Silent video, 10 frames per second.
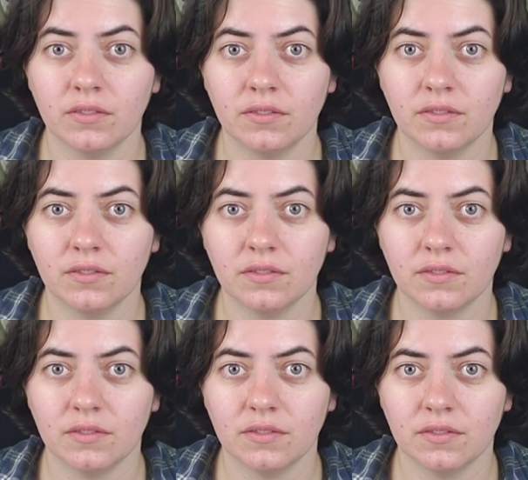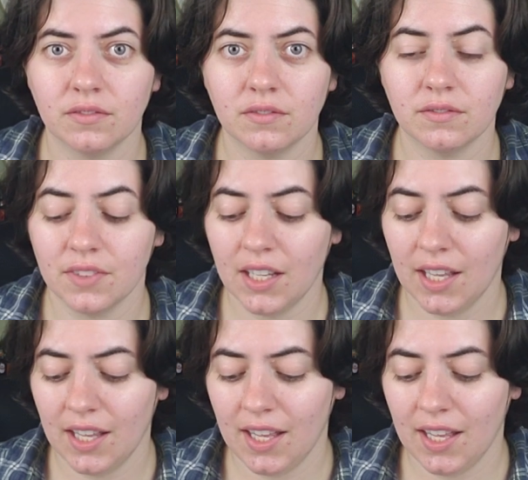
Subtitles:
Nothing is said.